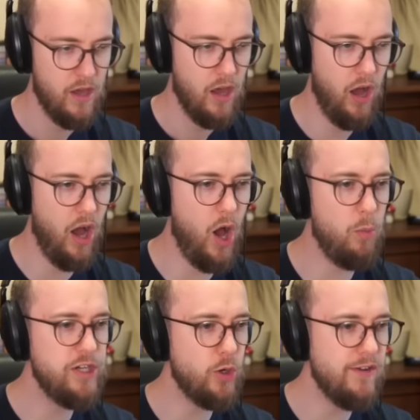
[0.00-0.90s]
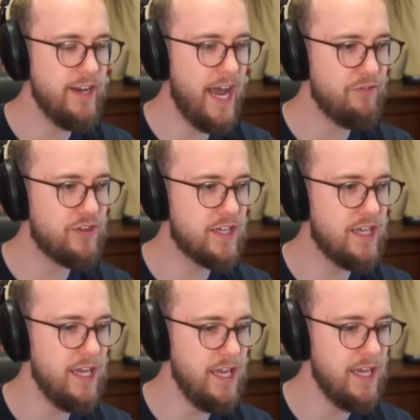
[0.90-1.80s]
Oh, we don't even have the
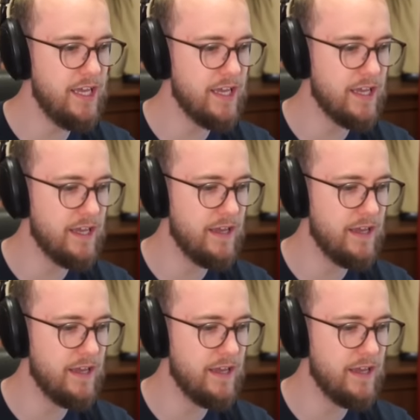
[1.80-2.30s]
key!